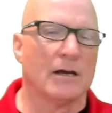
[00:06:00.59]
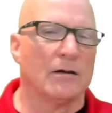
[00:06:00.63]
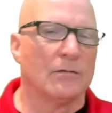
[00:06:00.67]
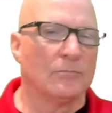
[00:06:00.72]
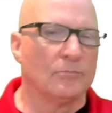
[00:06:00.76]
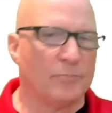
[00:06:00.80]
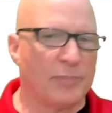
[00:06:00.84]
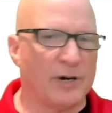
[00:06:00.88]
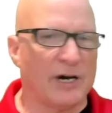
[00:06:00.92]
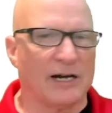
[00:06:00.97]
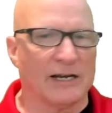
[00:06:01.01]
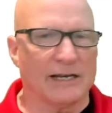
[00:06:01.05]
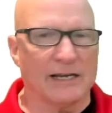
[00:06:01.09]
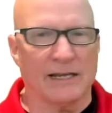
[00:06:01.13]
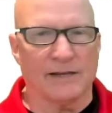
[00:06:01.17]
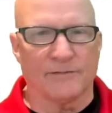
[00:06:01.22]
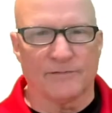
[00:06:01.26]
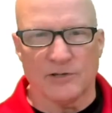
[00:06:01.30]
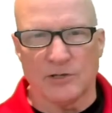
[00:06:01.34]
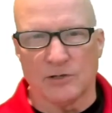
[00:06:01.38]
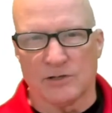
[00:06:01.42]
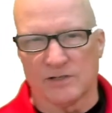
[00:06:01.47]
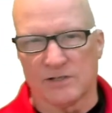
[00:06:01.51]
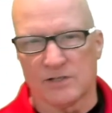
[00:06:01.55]
but if
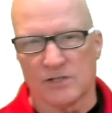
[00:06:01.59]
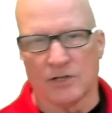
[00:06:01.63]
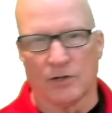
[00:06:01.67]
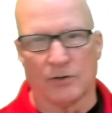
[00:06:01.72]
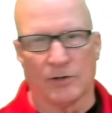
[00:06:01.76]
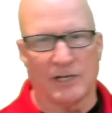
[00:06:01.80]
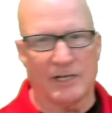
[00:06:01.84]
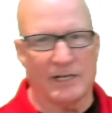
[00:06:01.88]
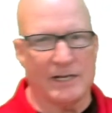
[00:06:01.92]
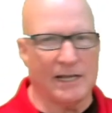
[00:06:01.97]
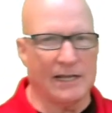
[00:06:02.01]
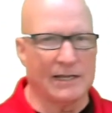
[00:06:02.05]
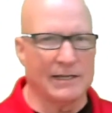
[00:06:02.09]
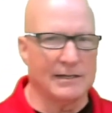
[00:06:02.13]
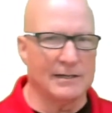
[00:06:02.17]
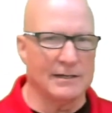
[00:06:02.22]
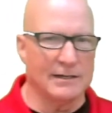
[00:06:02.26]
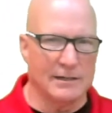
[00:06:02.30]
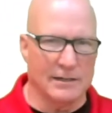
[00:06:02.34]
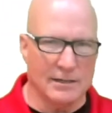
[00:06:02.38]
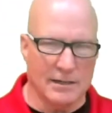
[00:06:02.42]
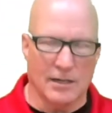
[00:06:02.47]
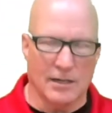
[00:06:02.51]
you could do it in a, a